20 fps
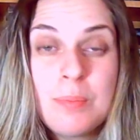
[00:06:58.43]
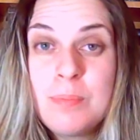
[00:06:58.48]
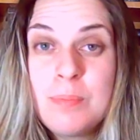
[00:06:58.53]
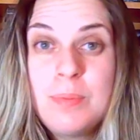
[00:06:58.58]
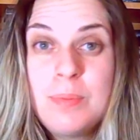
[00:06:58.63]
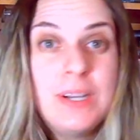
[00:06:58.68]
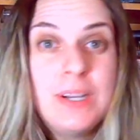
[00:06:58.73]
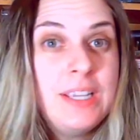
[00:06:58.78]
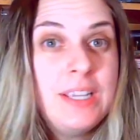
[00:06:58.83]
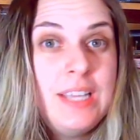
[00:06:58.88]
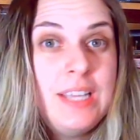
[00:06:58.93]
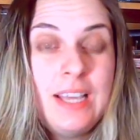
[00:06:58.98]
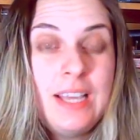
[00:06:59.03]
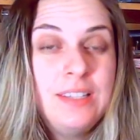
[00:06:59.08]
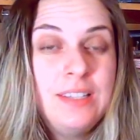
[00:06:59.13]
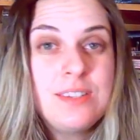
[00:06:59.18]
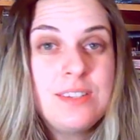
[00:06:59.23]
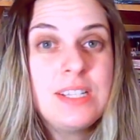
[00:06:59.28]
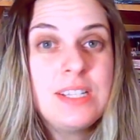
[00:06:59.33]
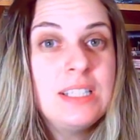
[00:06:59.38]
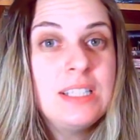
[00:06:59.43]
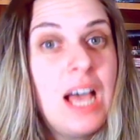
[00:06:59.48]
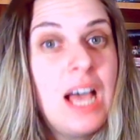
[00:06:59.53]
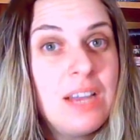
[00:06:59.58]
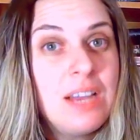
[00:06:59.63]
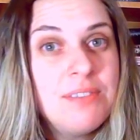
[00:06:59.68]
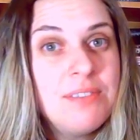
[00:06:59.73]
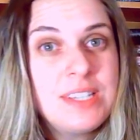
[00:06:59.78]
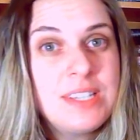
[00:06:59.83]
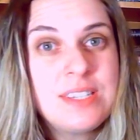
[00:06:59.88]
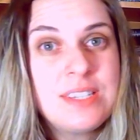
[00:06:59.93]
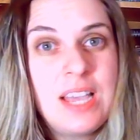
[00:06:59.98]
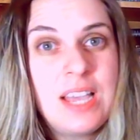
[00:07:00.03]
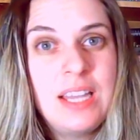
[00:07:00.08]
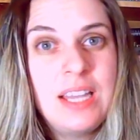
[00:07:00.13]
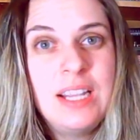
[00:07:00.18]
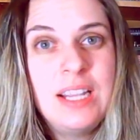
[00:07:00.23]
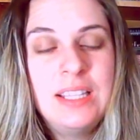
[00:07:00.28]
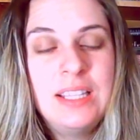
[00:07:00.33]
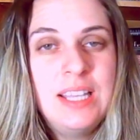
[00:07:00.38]
but yeah, there's a lot of
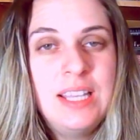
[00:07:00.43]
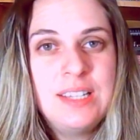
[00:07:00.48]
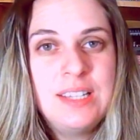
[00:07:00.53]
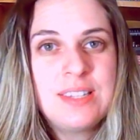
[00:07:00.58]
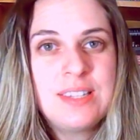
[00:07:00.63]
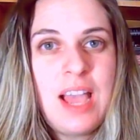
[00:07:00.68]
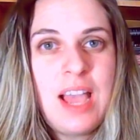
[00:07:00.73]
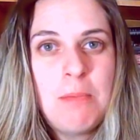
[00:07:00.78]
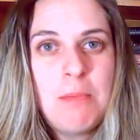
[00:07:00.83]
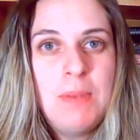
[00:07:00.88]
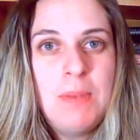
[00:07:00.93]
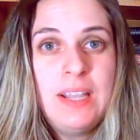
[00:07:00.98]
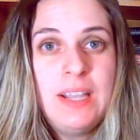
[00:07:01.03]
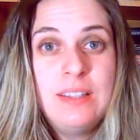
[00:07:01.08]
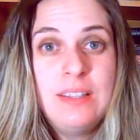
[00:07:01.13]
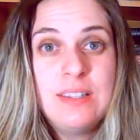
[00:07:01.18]
exciting things happening.